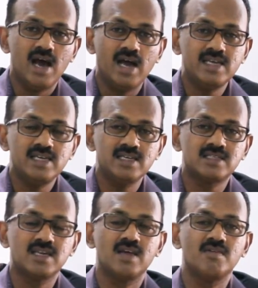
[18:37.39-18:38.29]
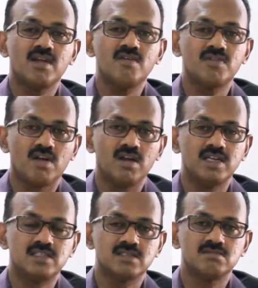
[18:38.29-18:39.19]
highest level of
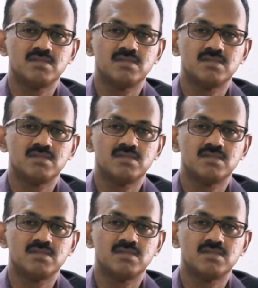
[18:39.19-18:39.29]
knowledge.